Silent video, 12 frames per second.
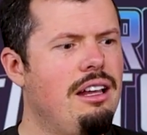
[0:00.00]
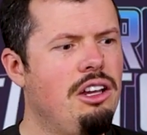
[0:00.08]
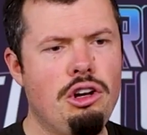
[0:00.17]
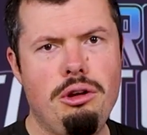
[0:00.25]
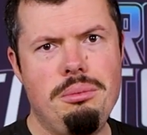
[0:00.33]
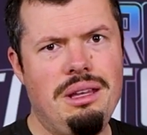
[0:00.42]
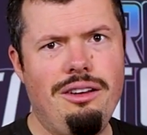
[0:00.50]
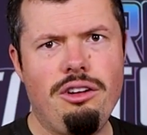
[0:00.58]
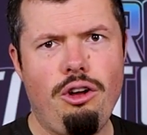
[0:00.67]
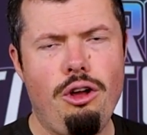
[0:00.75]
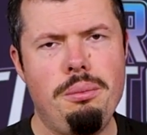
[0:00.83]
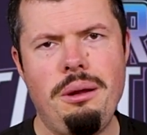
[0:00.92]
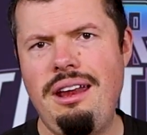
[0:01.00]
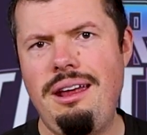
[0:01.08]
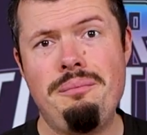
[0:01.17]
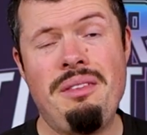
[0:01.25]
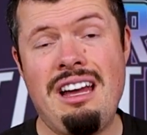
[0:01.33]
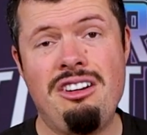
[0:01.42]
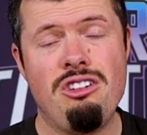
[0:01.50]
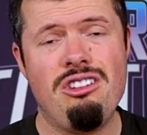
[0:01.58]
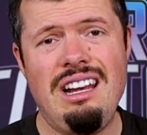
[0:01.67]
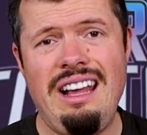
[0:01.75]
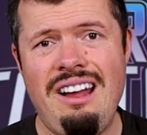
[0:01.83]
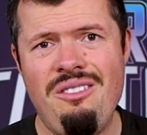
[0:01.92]
You know, me on open air, I don't
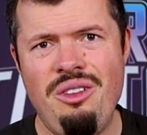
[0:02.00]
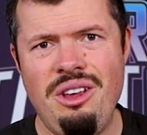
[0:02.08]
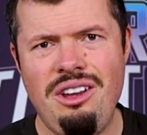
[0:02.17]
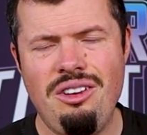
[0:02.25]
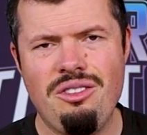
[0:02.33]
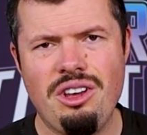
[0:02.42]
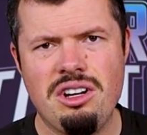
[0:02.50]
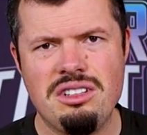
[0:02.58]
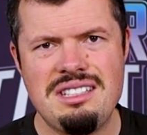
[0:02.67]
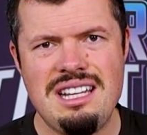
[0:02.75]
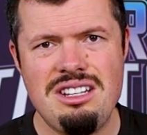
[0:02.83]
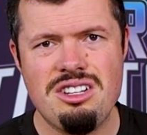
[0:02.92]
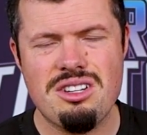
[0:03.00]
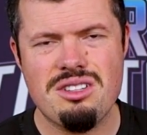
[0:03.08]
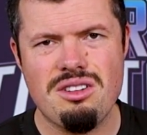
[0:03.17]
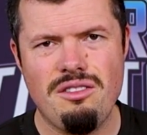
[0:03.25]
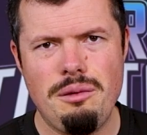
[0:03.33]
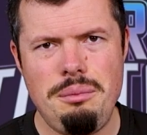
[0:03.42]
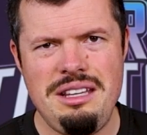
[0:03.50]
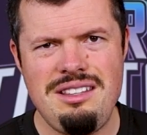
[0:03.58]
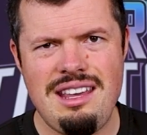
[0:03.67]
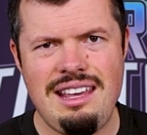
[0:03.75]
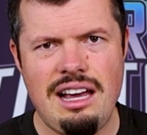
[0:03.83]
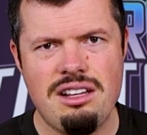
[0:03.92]
really have any of the contentions of a
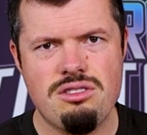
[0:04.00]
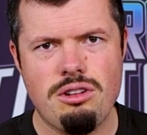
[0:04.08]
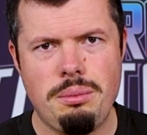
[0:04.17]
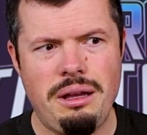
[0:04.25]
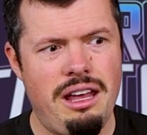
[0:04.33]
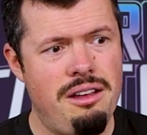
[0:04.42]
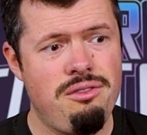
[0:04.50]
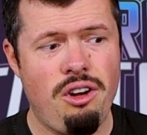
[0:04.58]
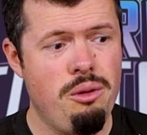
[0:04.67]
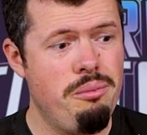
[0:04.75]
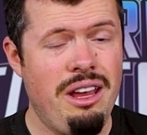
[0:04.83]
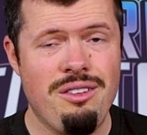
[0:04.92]
PC case stopping airflow.